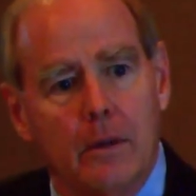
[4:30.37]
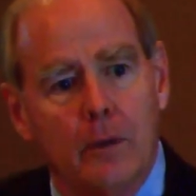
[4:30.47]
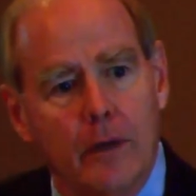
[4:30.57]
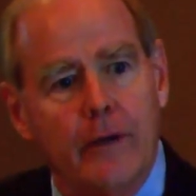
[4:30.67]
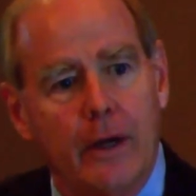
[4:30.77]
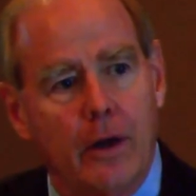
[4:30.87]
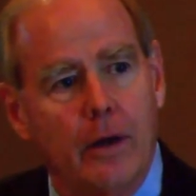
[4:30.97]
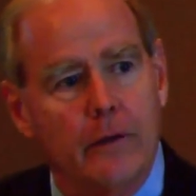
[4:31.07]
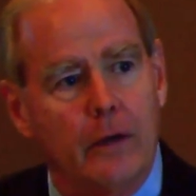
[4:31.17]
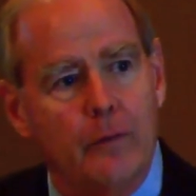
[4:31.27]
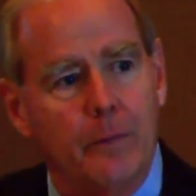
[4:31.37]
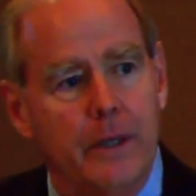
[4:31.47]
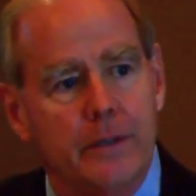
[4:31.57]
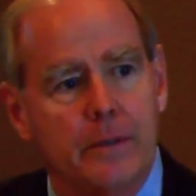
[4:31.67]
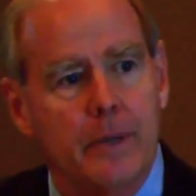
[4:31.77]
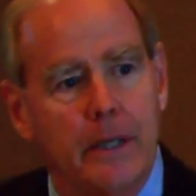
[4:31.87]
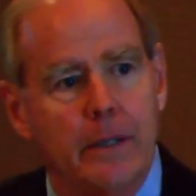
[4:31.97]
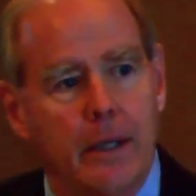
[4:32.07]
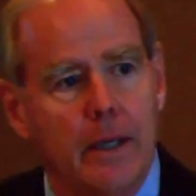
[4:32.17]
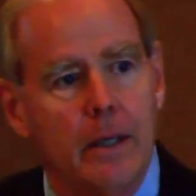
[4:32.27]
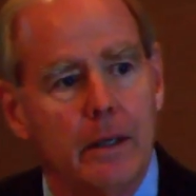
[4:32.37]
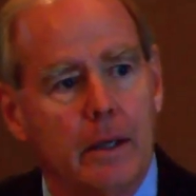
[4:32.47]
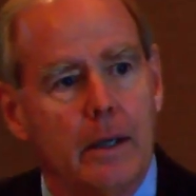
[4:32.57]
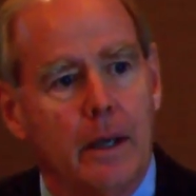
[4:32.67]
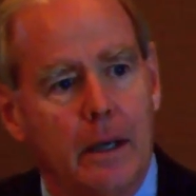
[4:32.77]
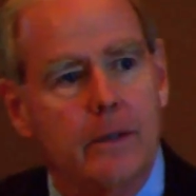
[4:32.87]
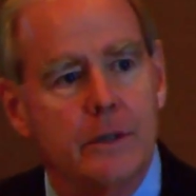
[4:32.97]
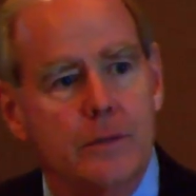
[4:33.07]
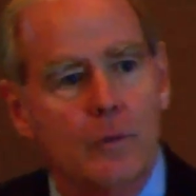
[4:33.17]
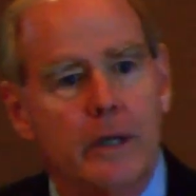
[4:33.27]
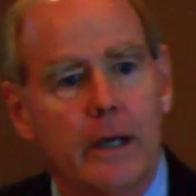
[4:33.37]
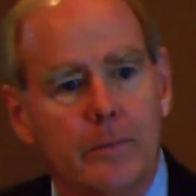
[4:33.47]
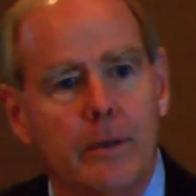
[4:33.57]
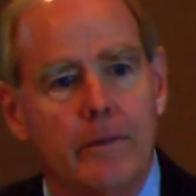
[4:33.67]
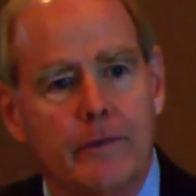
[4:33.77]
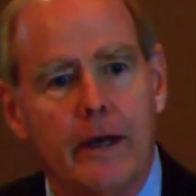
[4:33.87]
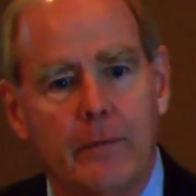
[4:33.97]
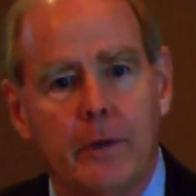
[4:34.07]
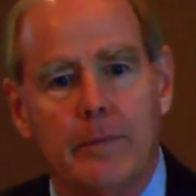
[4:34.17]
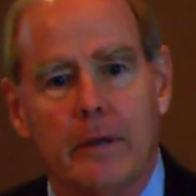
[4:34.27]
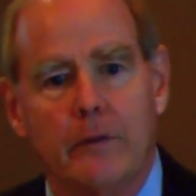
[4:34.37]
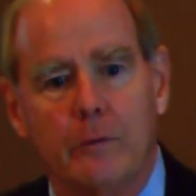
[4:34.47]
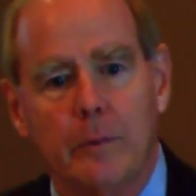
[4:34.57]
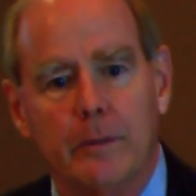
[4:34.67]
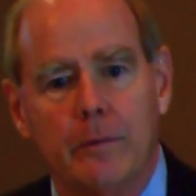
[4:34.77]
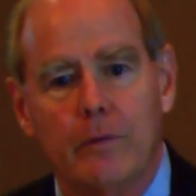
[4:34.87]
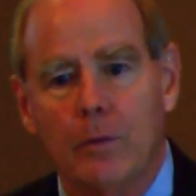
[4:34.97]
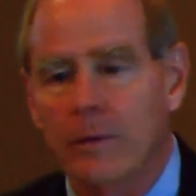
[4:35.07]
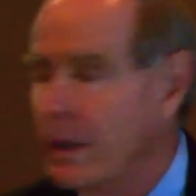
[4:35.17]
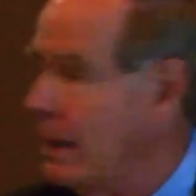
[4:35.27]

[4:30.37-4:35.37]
What if I carved off a piece of my day and just went out and met 5 people I've never met before?